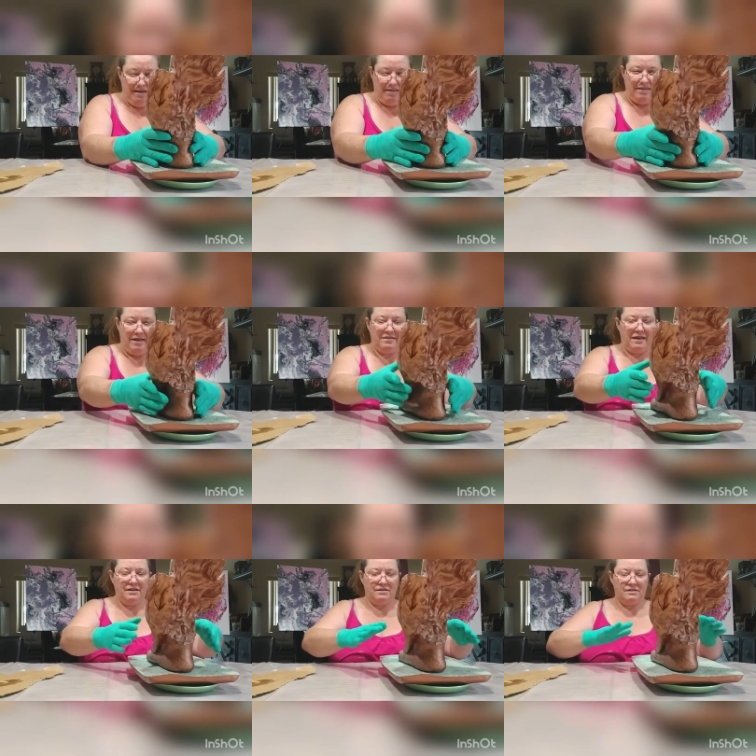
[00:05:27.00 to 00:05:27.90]
I think that
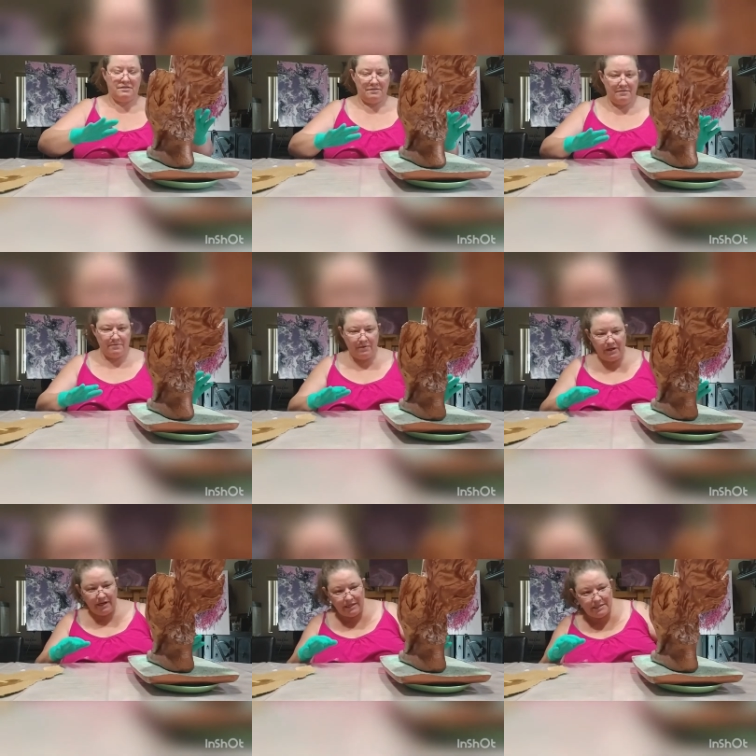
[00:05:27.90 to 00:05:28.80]
it's where it
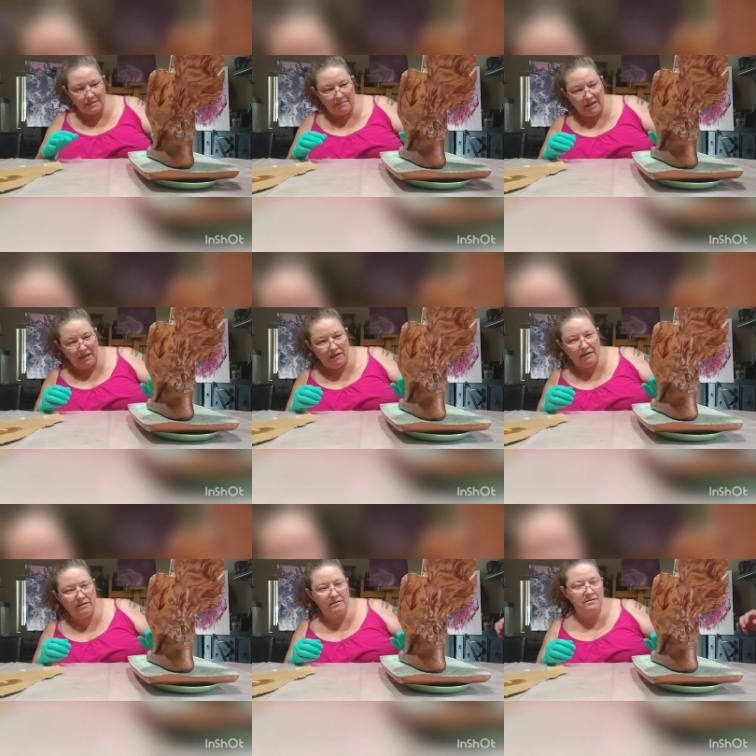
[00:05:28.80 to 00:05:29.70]
needs to be.
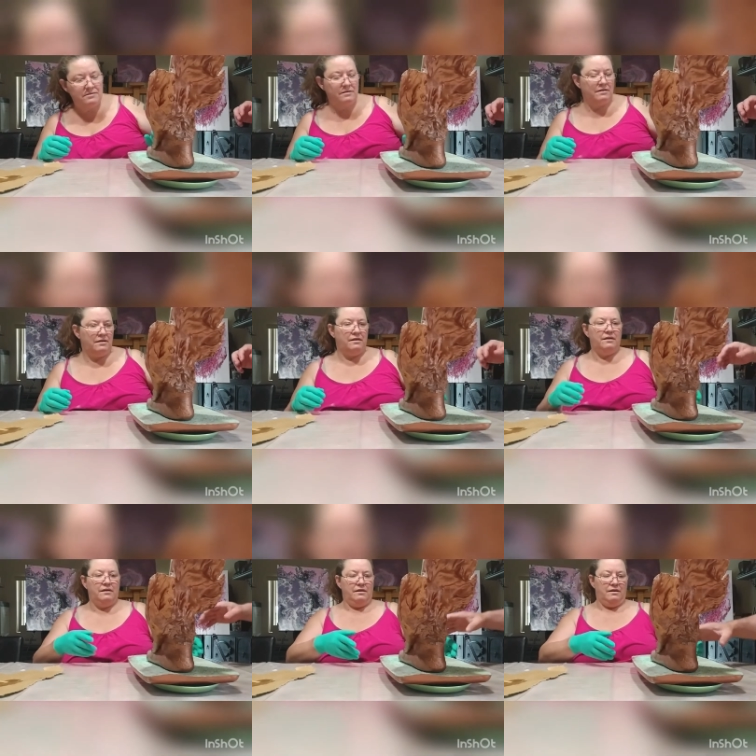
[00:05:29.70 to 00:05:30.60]

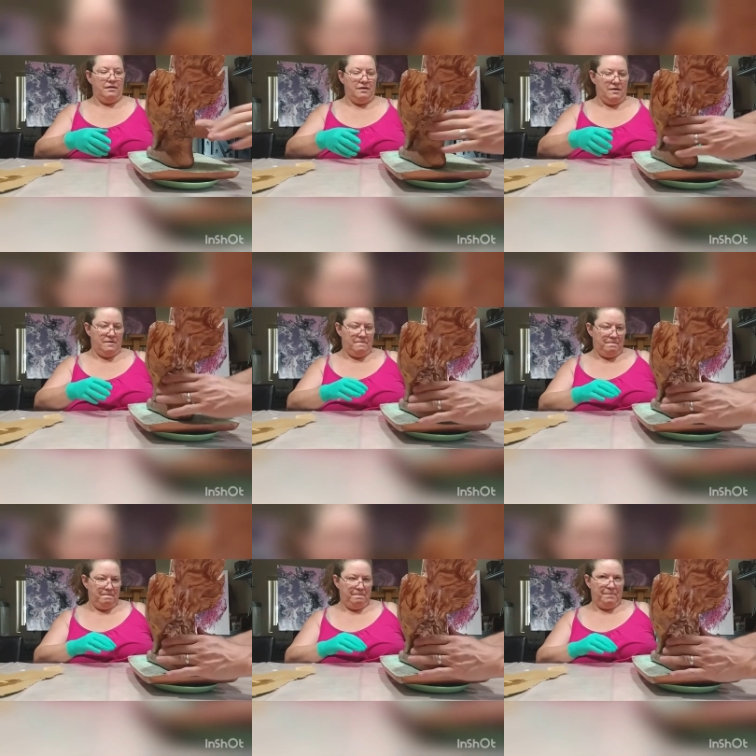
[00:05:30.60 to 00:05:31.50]
Um,
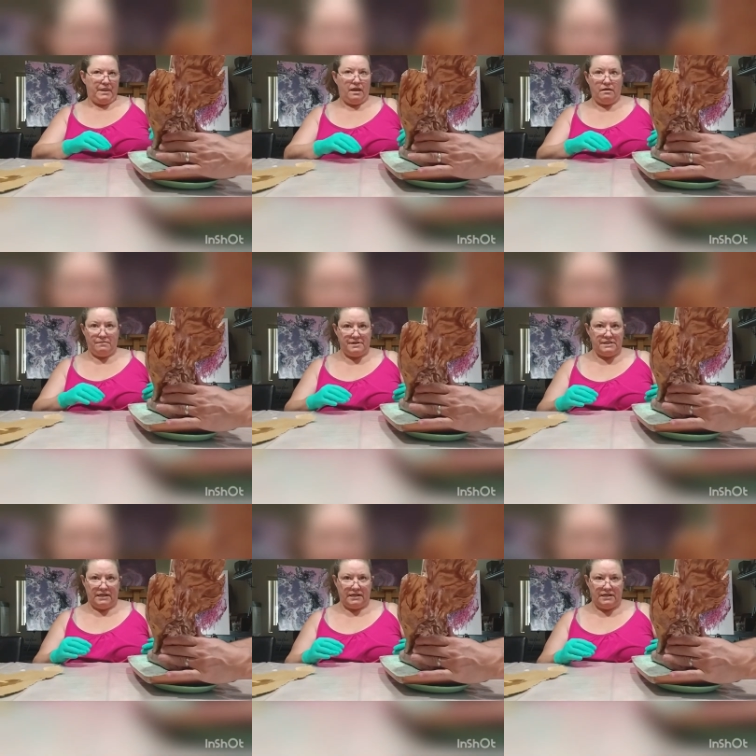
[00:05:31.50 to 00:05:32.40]
I don't want to
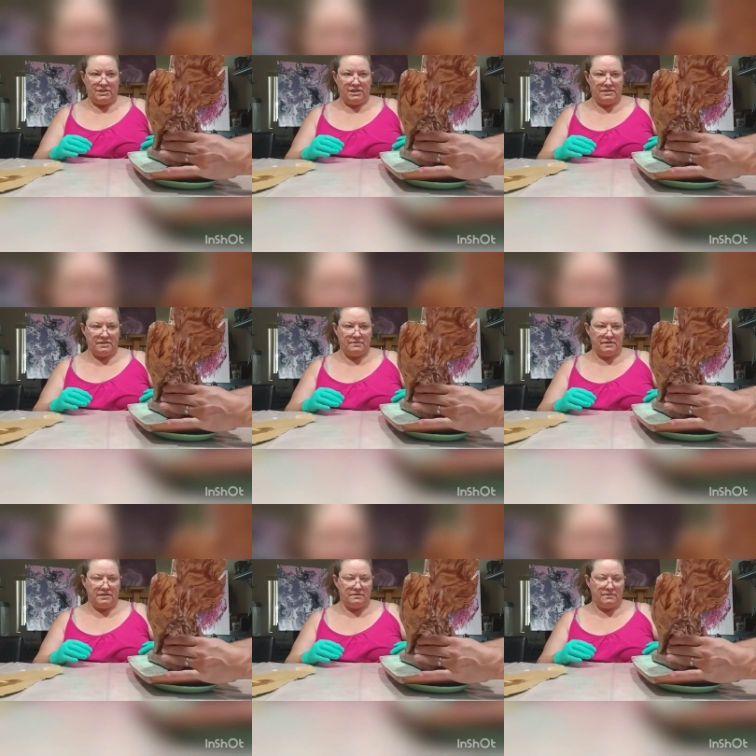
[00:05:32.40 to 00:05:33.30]
take any chances with
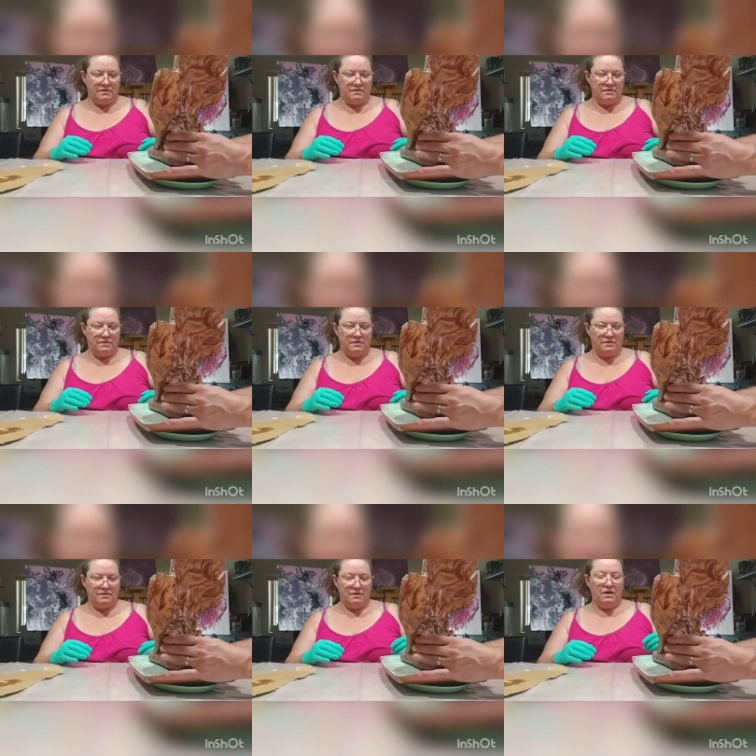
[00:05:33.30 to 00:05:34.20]
this one.
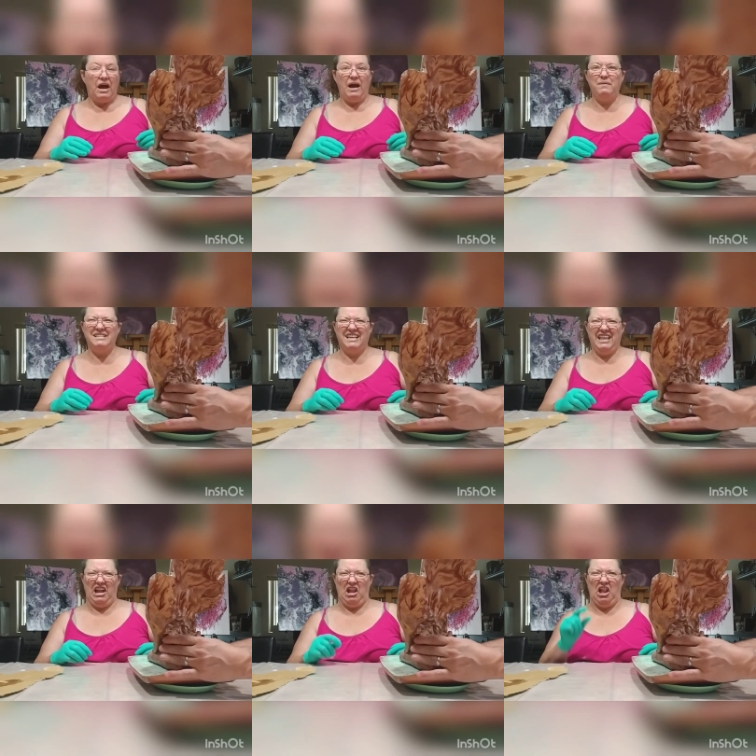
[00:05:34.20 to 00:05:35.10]
I was a
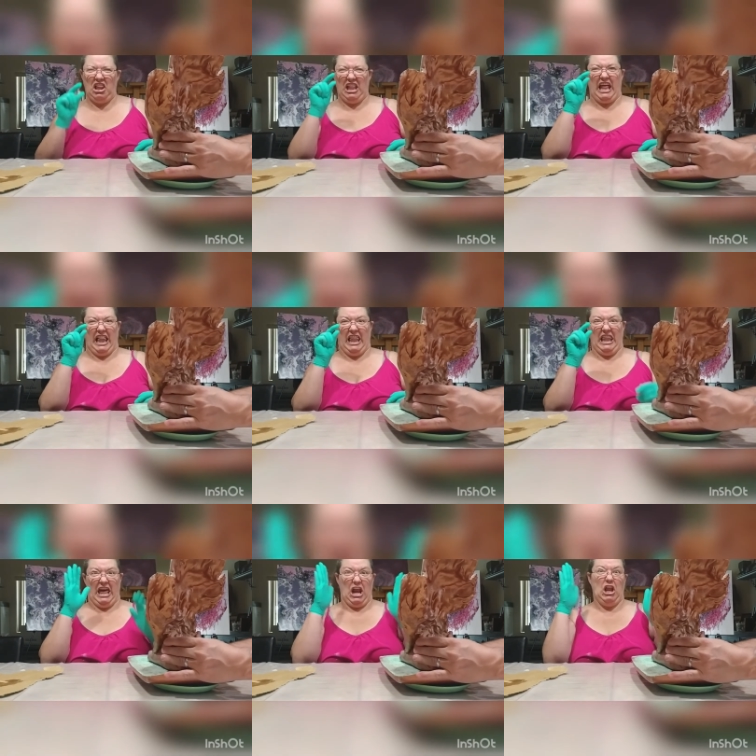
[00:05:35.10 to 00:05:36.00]
little, a
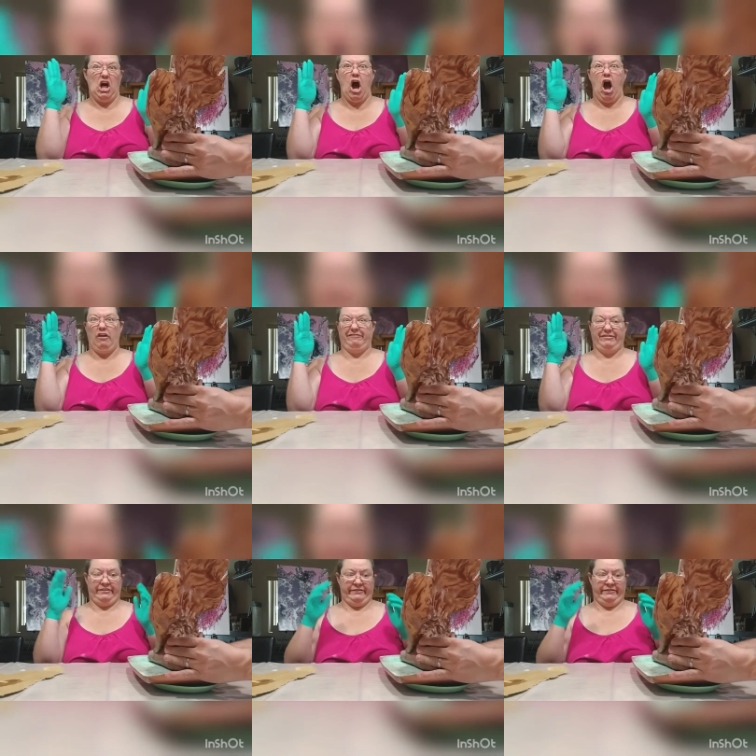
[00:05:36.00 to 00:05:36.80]
little off.